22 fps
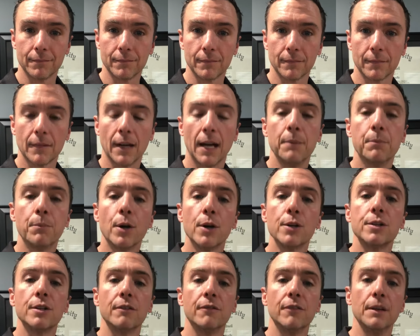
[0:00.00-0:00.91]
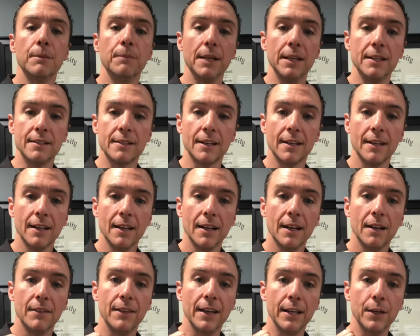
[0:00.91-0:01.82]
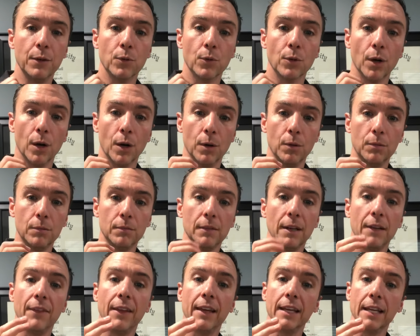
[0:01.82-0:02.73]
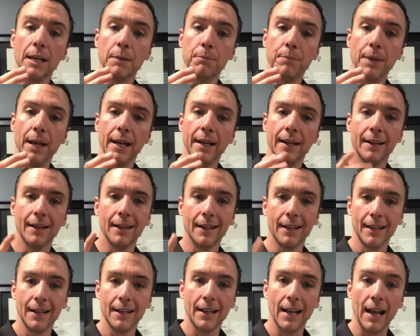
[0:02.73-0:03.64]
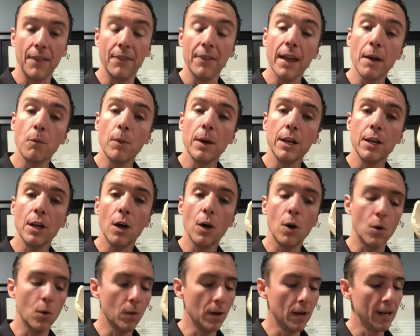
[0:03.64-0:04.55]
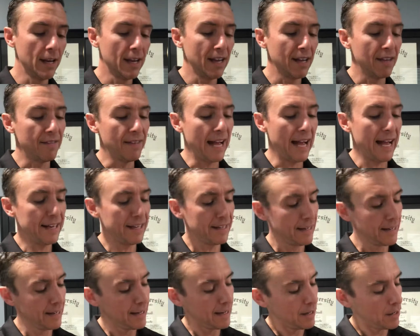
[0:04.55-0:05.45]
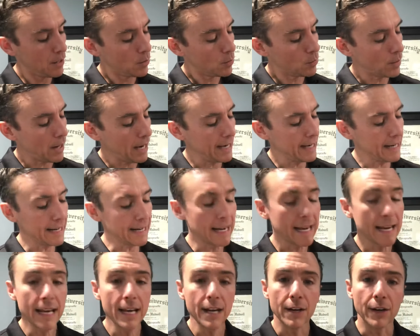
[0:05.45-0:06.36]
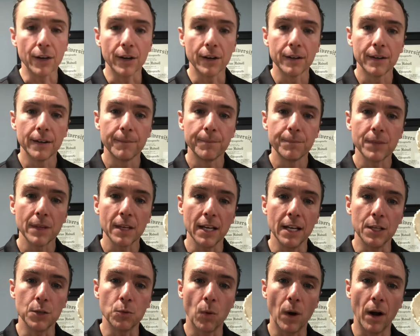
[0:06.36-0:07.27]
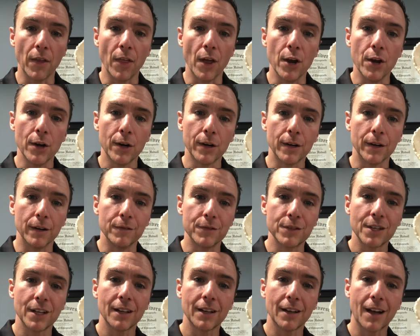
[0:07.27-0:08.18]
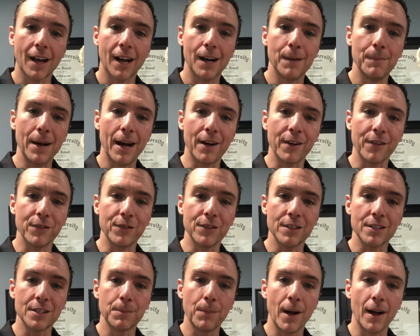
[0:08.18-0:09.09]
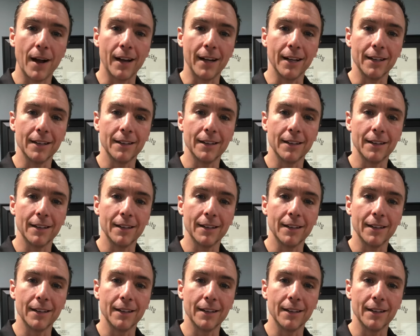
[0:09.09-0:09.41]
Hypertrophy means they grow and they get big. And then we know that right in here is where the nerves come out of the spine.